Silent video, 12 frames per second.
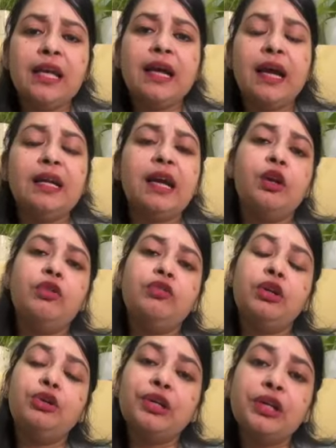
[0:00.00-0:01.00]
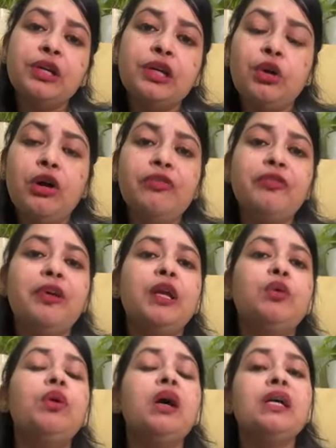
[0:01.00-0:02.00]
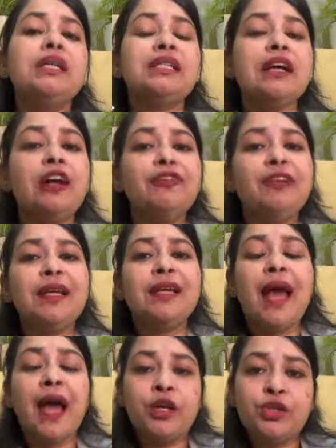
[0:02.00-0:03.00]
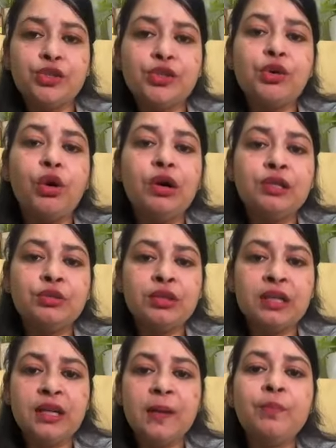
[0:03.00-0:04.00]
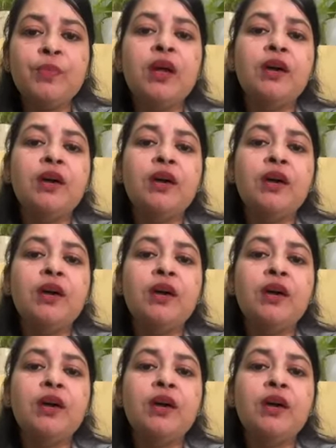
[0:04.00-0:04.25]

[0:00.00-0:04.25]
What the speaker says: thing can kind of, you know, trigger it off where you start feeling anxious all through the day.